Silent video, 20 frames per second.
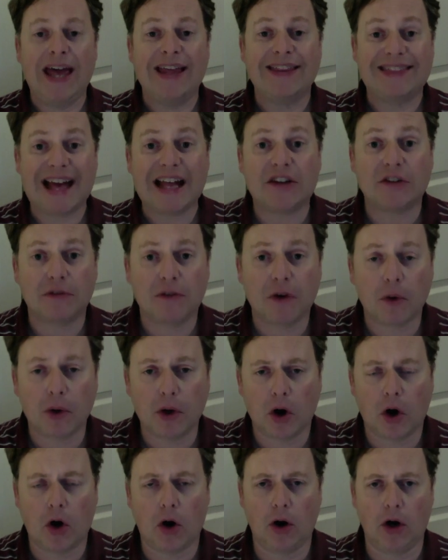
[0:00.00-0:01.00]
That's very
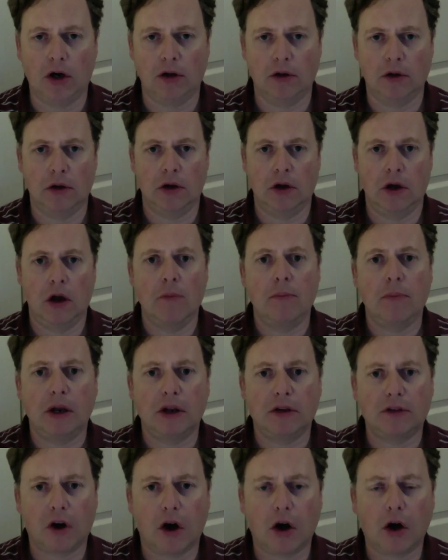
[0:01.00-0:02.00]
hard, but
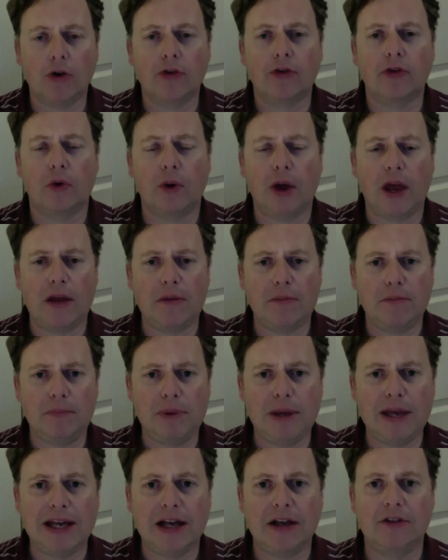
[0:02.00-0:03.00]
it's also a
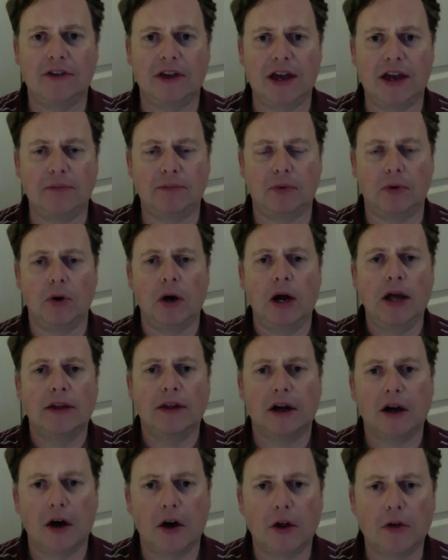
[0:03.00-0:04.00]
big example
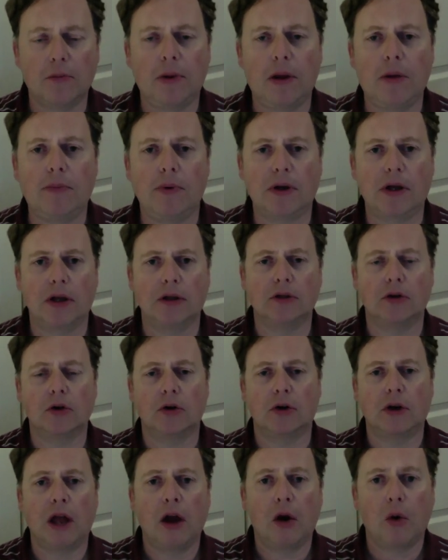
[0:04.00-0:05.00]
that other people can
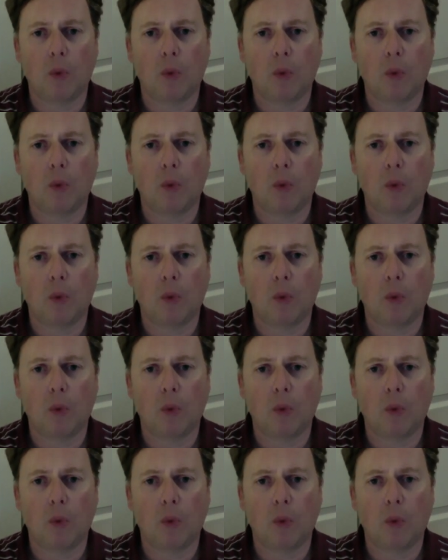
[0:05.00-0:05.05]
learn.